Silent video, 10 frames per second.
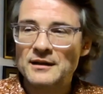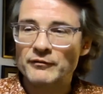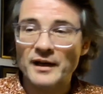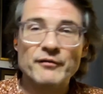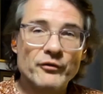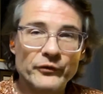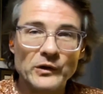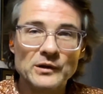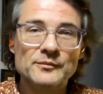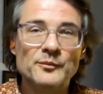
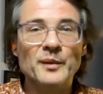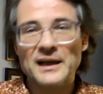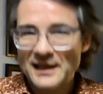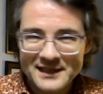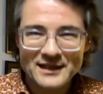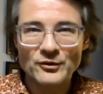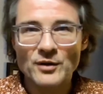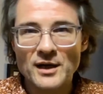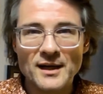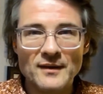flavorful, but easy to
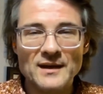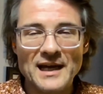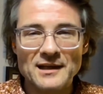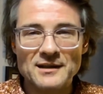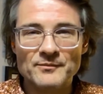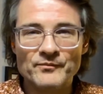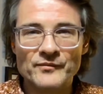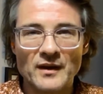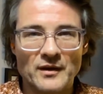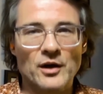run in the end.
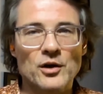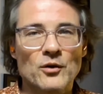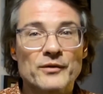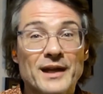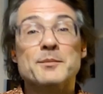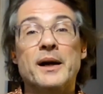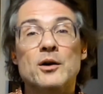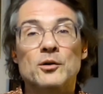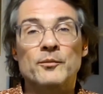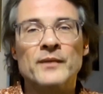There you go. That's my
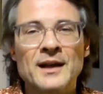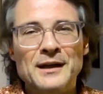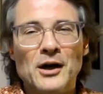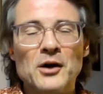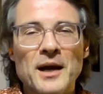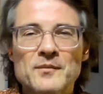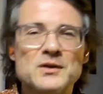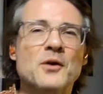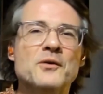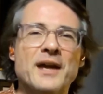goal. Okay,
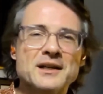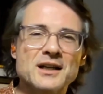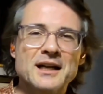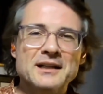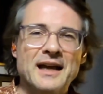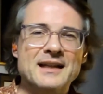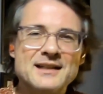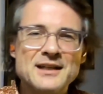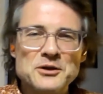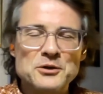so thanks a lot and
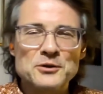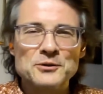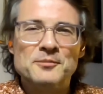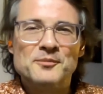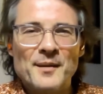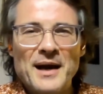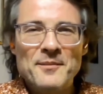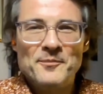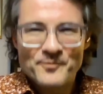see you soon. Bye-bye.